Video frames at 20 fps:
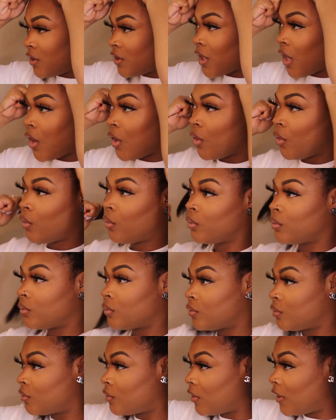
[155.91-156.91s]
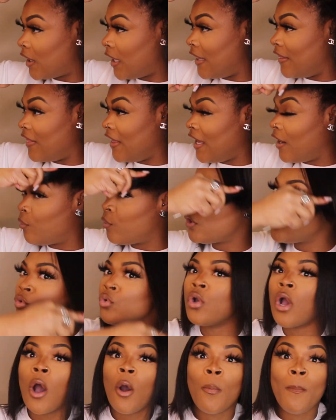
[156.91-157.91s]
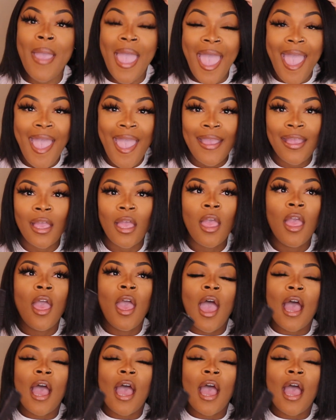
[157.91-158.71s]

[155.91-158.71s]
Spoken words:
So, and then when you go back,